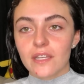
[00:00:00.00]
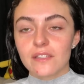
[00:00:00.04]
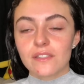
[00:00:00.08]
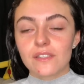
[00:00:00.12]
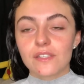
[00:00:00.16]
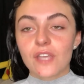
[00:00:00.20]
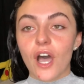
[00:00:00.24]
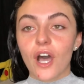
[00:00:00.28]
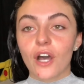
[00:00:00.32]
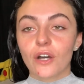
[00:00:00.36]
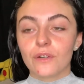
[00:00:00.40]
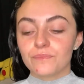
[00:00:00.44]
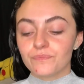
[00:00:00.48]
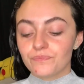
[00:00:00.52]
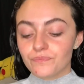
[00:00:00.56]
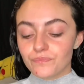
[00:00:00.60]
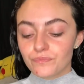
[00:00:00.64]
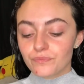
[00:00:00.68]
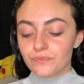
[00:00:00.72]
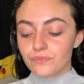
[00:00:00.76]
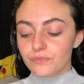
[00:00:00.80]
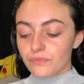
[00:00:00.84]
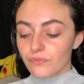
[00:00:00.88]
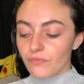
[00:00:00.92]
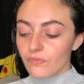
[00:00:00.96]
So
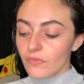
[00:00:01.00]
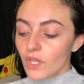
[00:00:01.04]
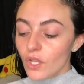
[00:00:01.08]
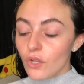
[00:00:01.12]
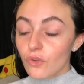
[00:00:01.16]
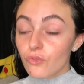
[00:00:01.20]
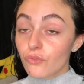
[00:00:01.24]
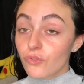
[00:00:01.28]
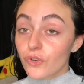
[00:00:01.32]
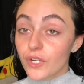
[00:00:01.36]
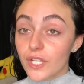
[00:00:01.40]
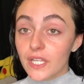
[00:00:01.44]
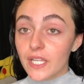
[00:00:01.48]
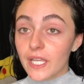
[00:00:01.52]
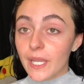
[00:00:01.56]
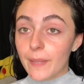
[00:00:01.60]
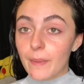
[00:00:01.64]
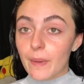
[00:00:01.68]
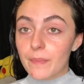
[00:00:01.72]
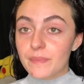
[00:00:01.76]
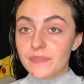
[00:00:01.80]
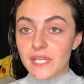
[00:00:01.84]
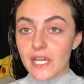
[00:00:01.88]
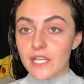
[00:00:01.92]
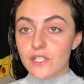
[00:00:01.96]
really am
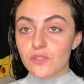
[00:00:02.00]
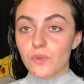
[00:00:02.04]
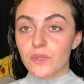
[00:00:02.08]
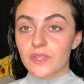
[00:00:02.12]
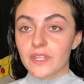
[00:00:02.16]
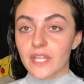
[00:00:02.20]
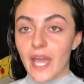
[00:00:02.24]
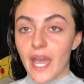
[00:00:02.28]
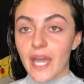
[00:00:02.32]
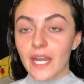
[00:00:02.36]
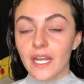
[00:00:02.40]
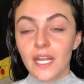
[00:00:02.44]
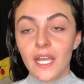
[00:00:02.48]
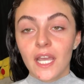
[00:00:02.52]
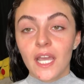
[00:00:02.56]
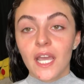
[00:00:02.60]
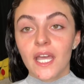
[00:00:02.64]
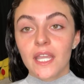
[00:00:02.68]
obsessed with that.